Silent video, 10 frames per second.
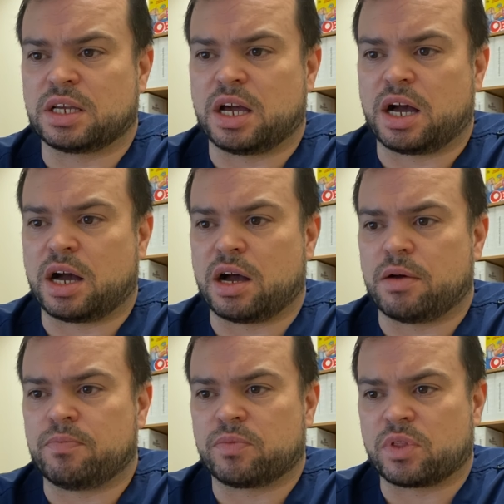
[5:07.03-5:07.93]

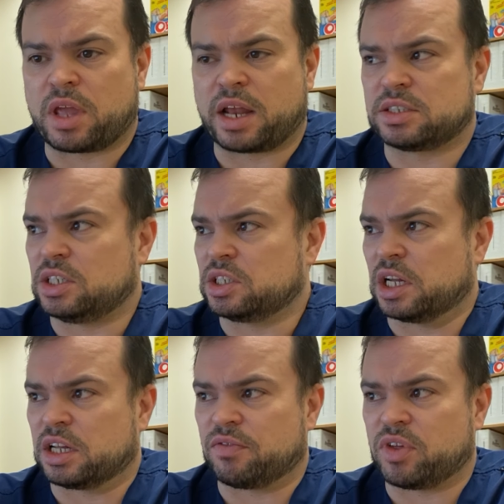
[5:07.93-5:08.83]
anesthesia
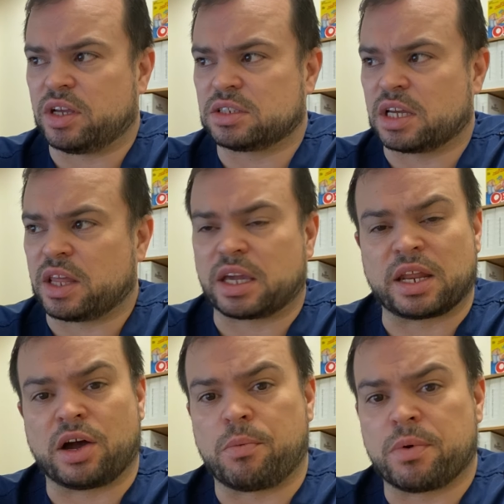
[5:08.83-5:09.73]
can give these, and they can
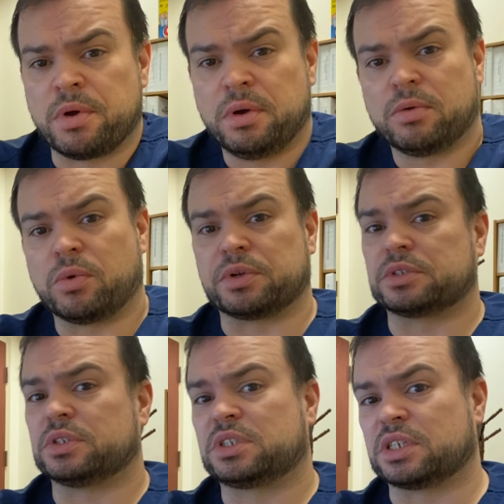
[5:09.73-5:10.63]
help when they're
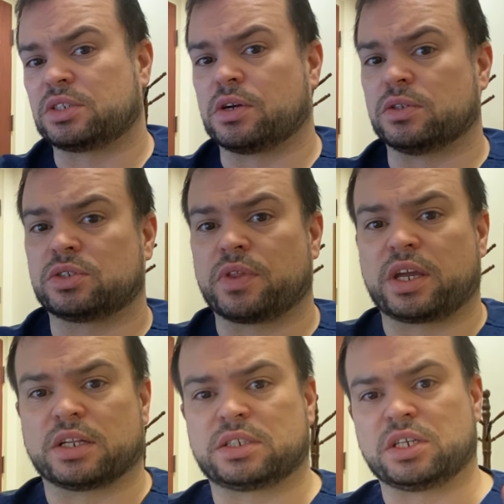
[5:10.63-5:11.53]
doing cystos, so they
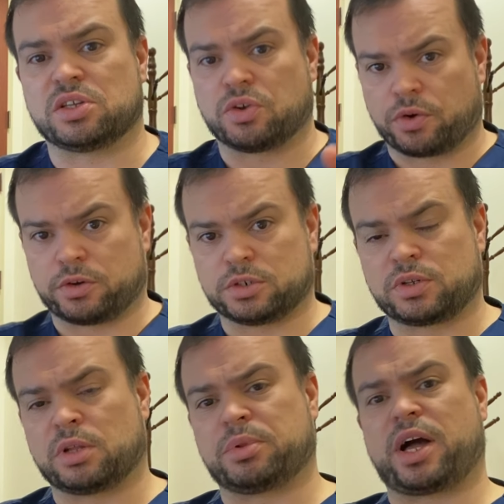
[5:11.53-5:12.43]
can see the ureters
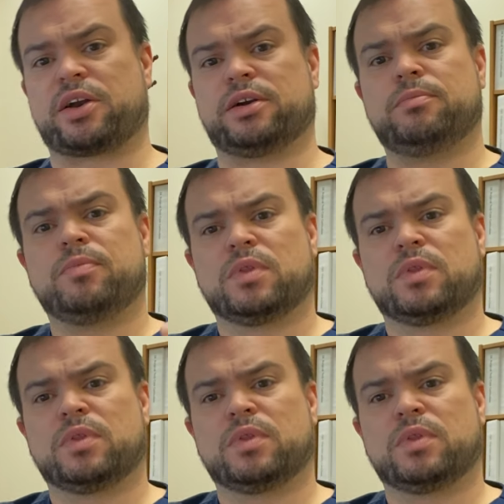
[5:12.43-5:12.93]
in the bladder.